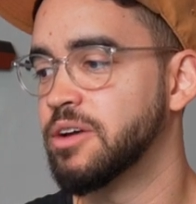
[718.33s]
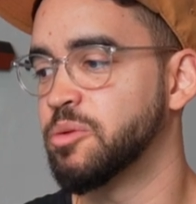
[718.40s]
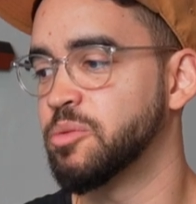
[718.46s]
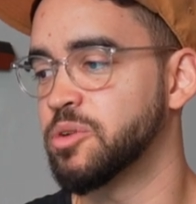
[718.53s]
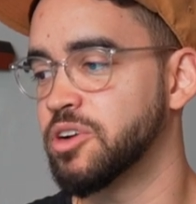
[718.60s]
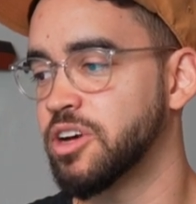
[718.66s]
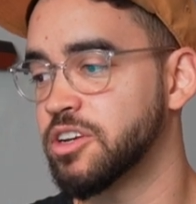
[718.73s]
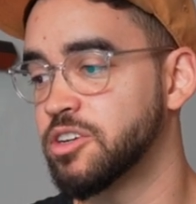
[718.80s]

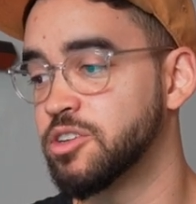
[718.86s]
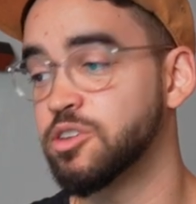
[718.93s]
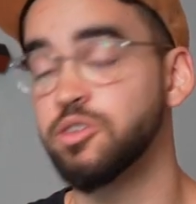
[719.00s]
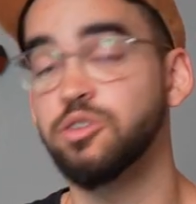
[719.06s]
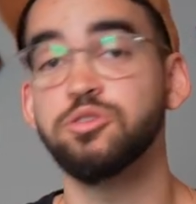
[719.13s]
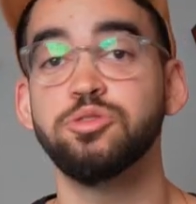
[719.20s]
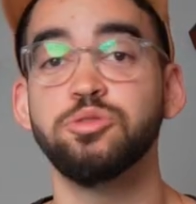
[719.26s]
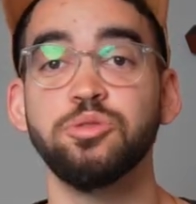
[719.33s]
We're not gonna
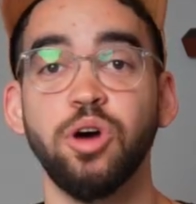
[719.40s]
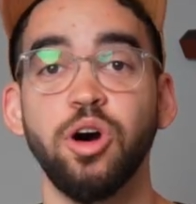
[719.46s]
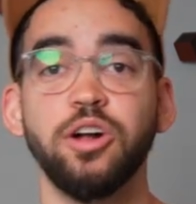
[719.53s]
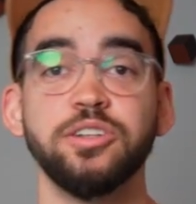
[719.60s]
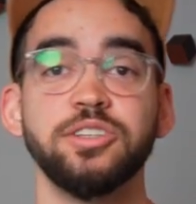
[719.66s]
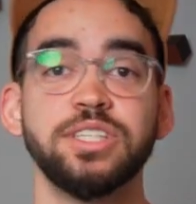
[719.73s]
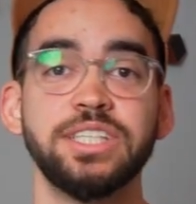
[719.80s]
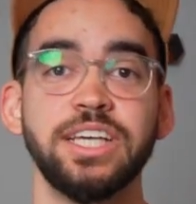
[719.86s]
go through
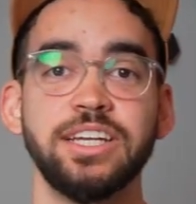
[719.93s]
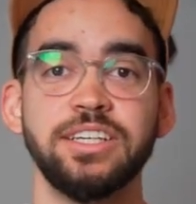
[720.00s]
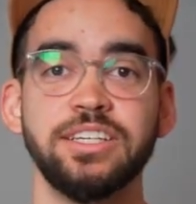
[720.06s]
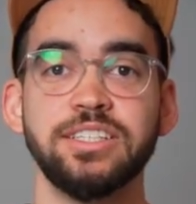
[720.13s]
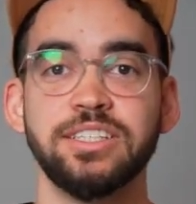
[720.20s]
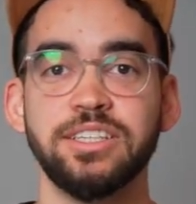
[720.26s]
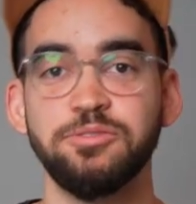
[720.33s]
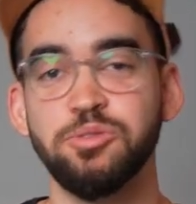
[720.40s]
all the
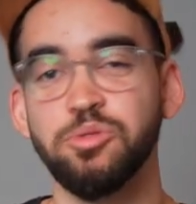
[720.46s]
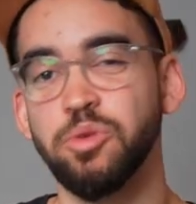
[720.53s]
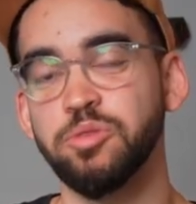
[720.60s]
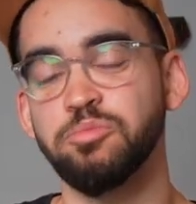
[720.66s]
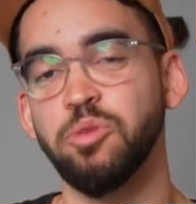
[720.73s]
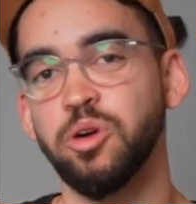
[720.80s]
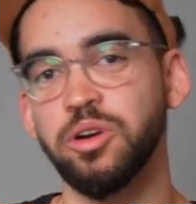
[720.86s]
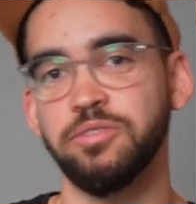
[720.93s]
settings. If you
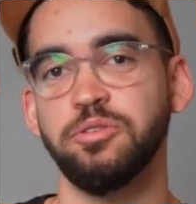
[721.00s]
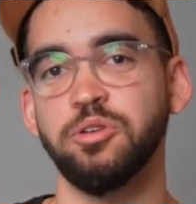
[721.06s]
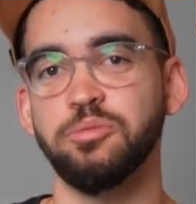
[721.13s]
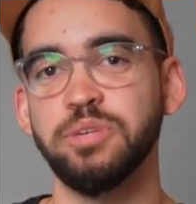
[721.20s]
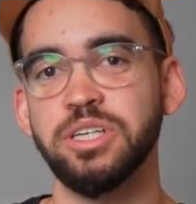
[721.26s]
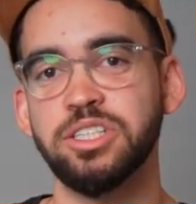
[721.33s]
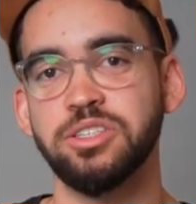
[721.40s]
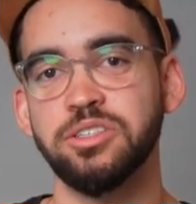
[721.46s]
want more
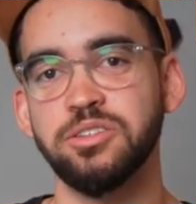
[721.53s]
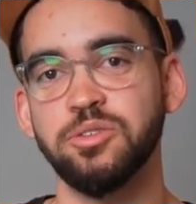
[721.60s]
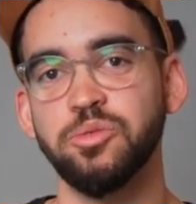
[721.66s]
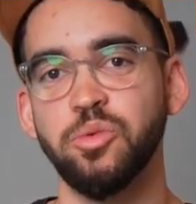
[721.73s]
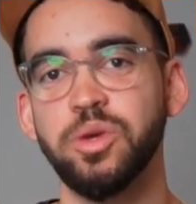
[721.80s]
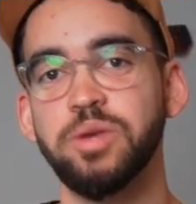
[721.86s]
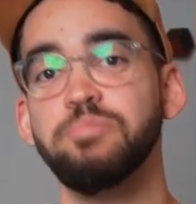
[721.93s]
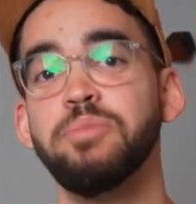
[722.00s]

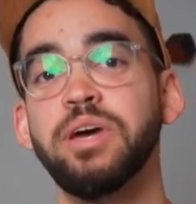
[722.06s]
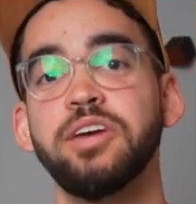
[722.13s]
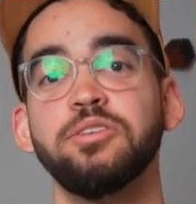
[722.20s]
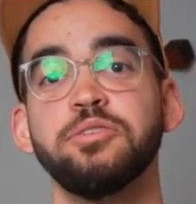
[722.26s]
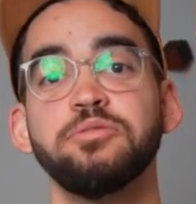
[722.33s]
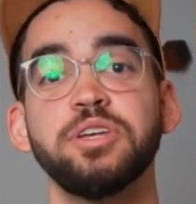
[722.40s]
information, we made a